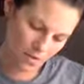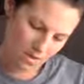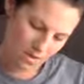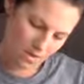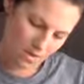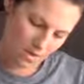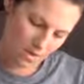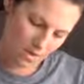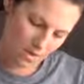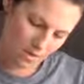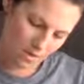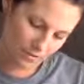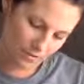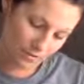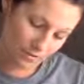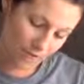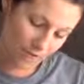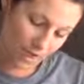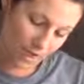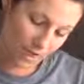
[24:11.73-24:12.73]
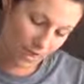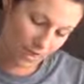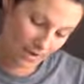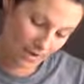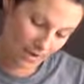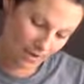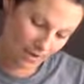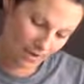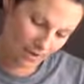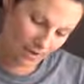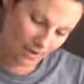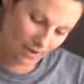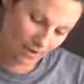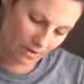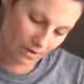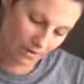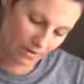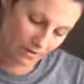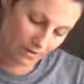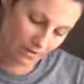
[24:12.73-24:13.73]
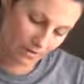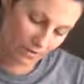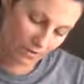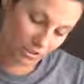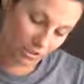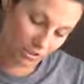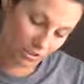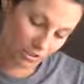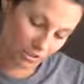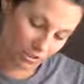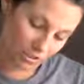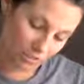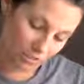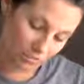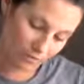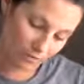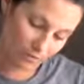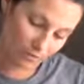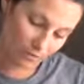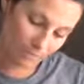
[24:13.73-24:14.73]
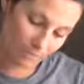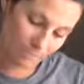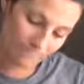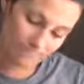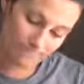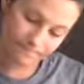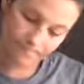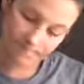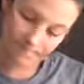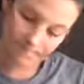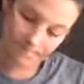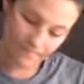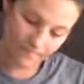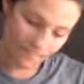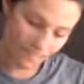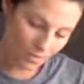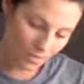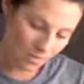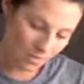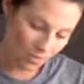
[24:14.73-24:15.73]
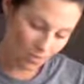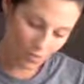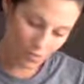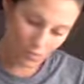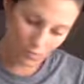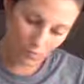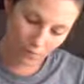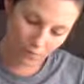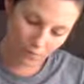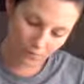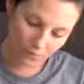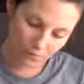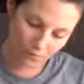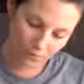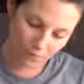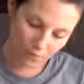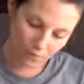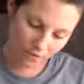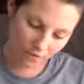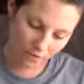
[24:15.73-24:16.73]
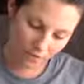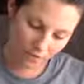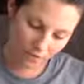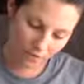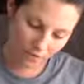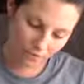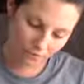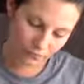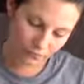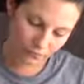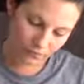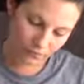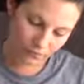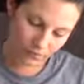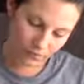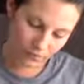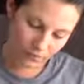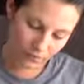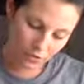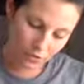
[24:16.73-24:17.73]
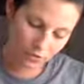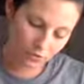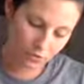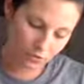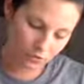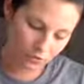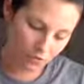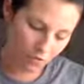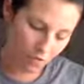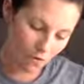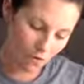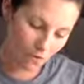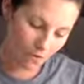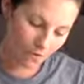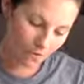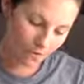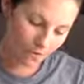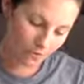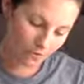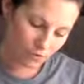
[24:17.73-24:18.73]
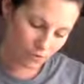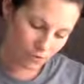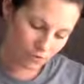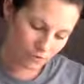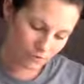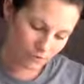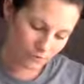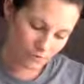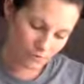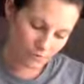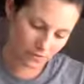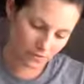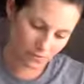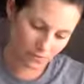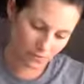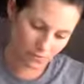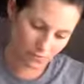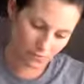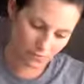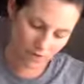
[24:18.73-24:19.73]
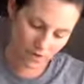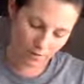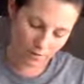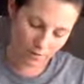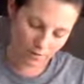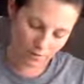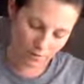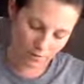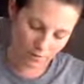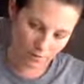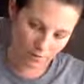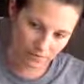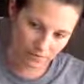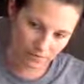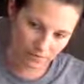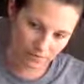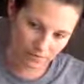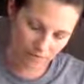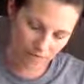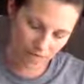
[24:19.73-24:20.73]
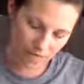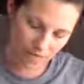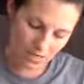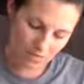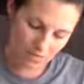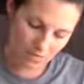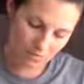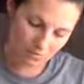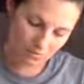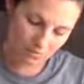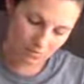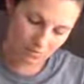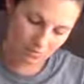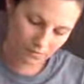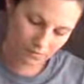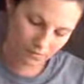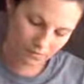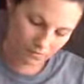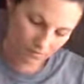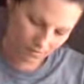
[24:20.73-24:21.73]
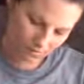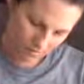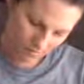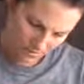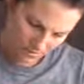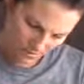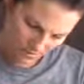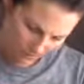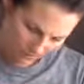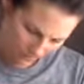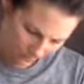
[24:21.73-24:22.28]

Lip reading: and I had a carrier in here that she didn't tolerate, what a waste of all that beautiful scent. You saw how many drops of essential oil I put in there. It was insane. That's